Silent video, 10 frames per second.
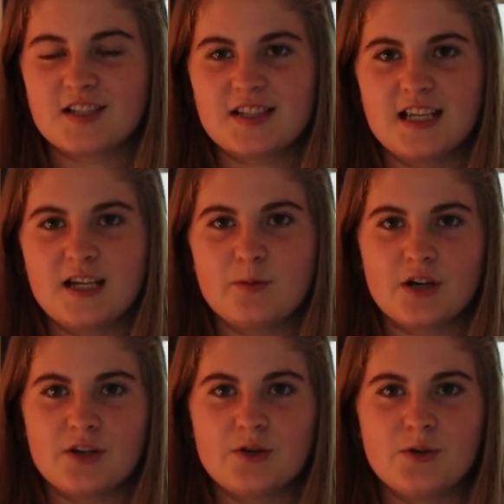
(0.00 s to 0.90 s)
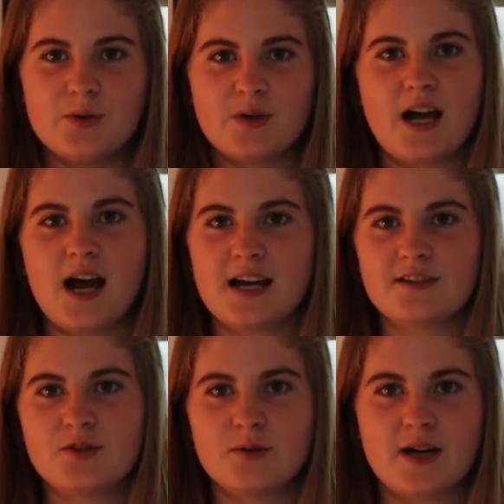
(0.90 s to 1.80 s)
to see where you
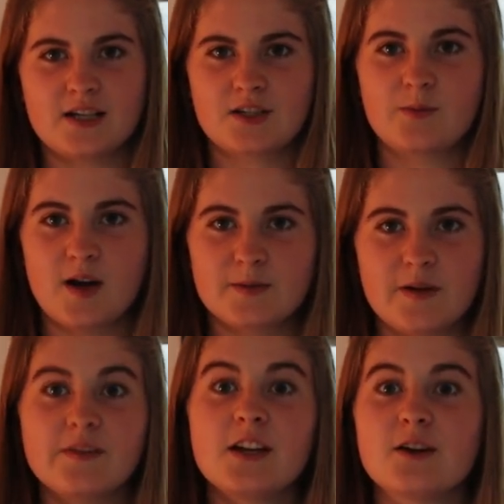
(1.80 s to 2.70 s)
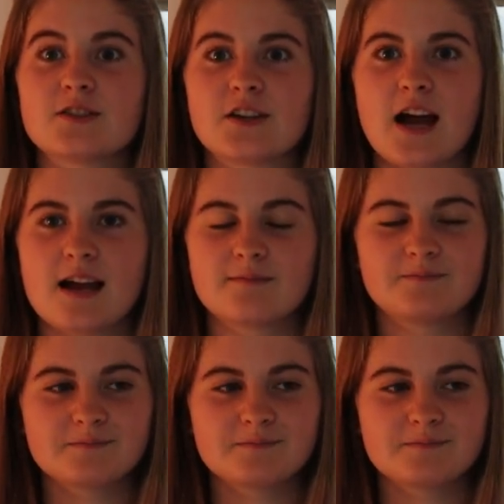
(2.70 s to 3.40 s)
guys who actually watch my videos are at.